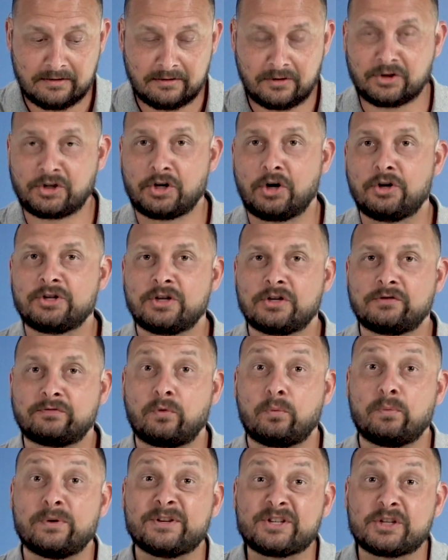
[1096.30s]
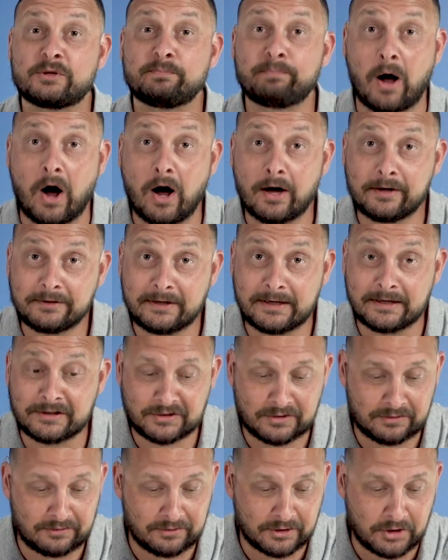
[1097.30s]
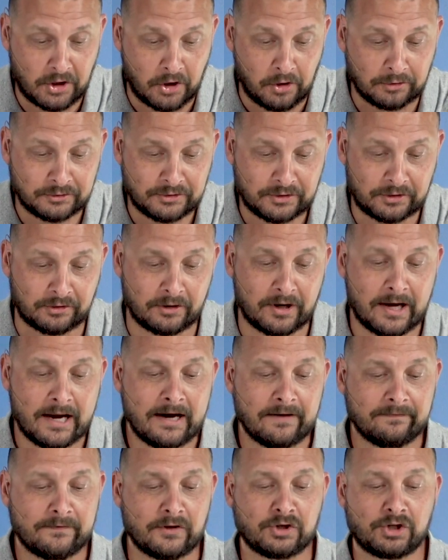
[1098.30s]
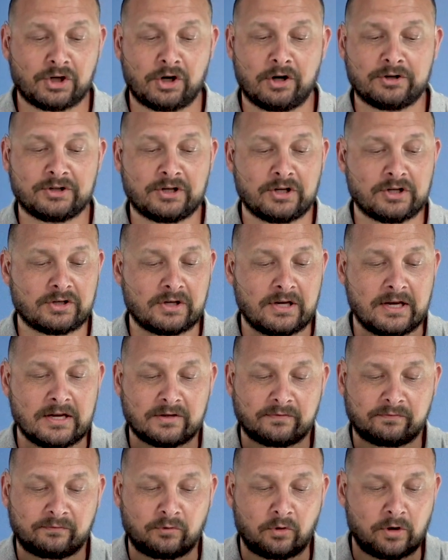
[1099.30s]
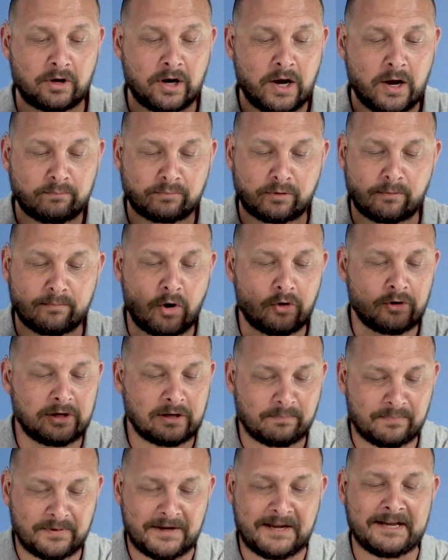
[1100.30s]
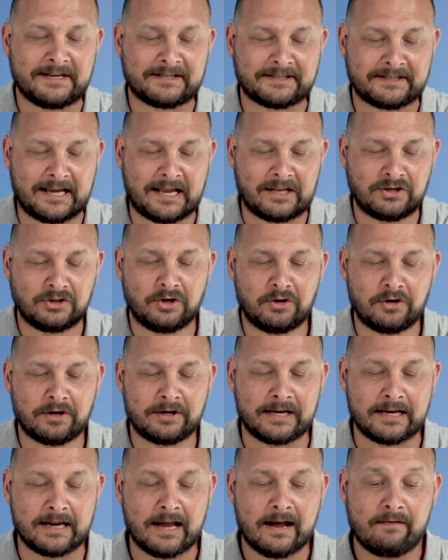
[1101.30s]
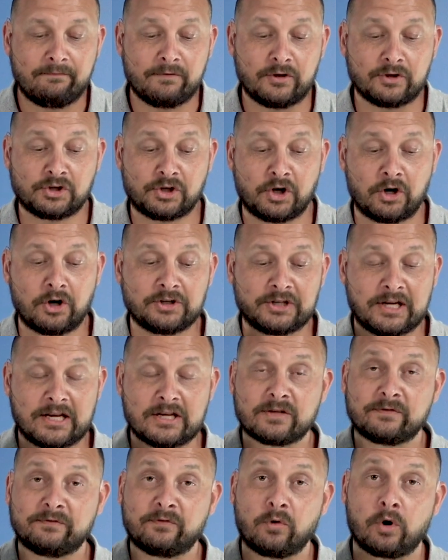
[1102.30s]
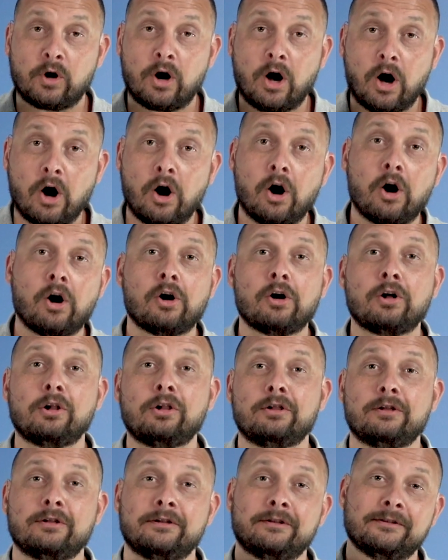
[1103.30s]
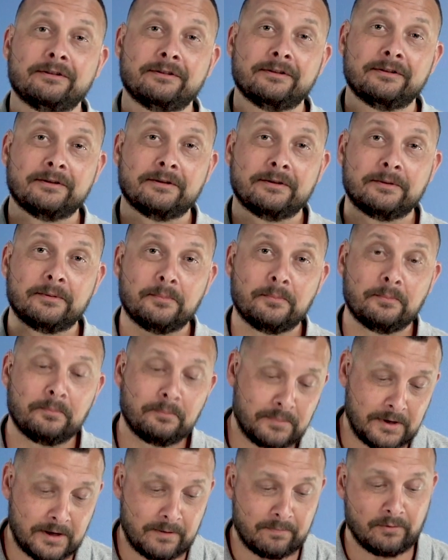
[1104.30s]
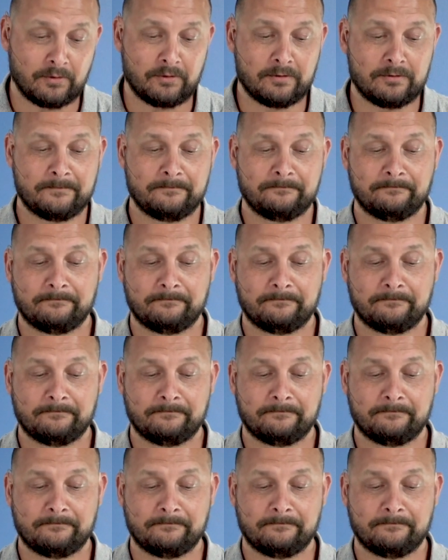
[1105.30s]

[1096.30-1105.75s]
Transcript: The church is for responding to the culture. The church is for promoting peace and unity. The church is for all people.